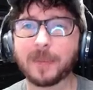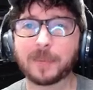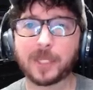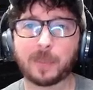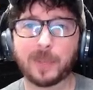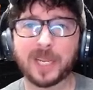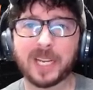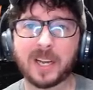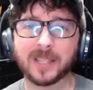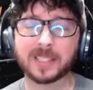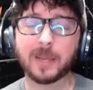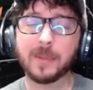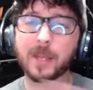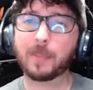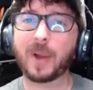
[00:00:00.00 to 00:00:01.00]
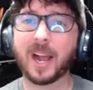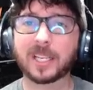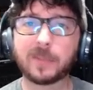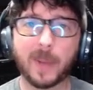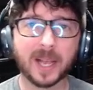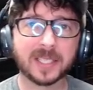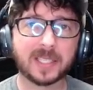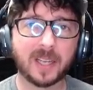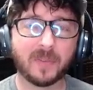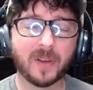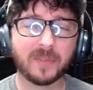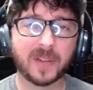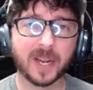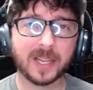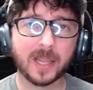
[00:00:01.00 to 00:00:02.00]
to speed on some of the Proxmox stuff I've
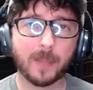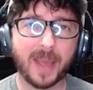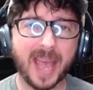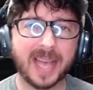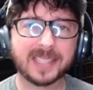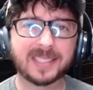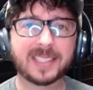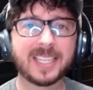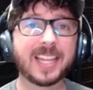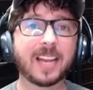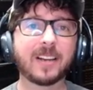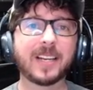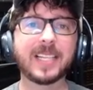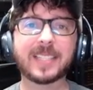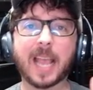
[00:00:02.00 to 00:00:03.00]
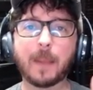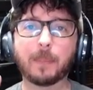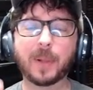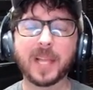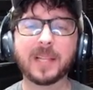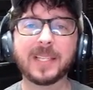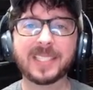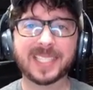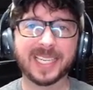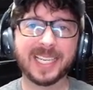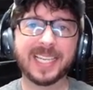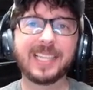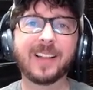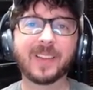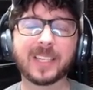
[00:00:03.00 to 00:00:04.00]
done in the past, there is a playlist
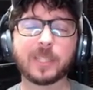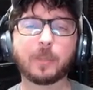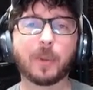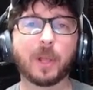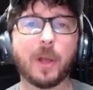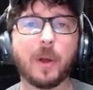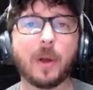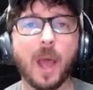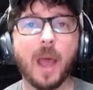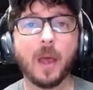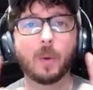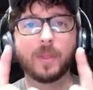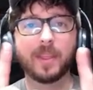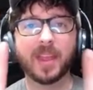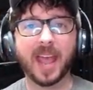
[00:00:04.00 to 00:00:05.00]
in the links below that